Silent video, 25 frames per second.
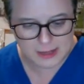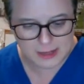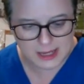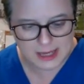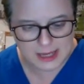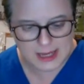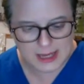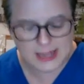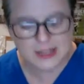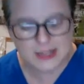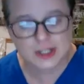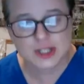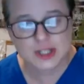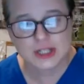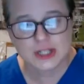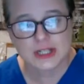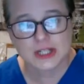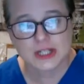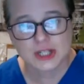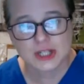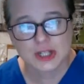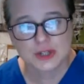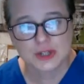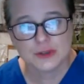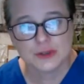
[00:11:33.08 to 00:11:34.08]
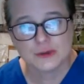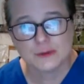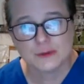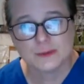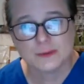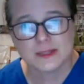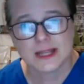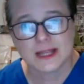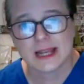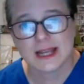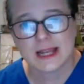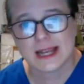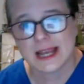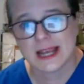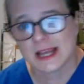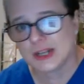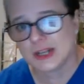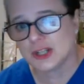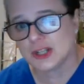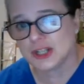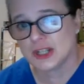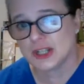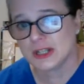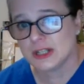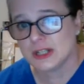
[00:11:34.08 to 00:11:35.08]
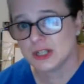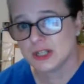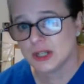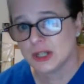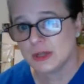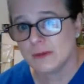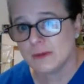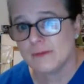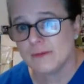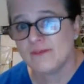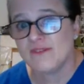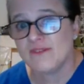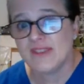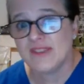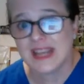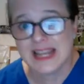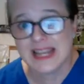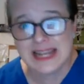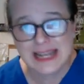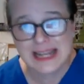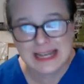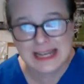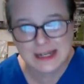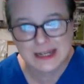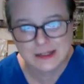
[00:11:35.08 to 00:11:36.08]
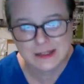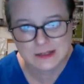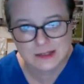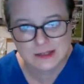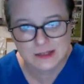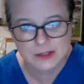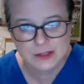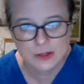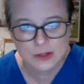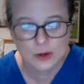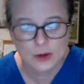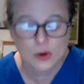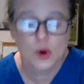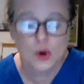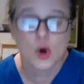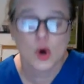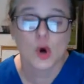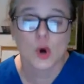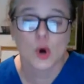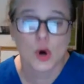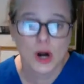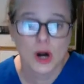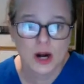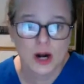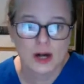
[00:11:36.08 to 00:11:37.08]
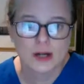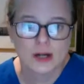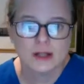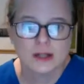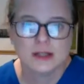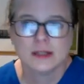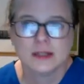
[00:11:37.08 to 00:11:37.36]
NG tubes and NG tube feedings are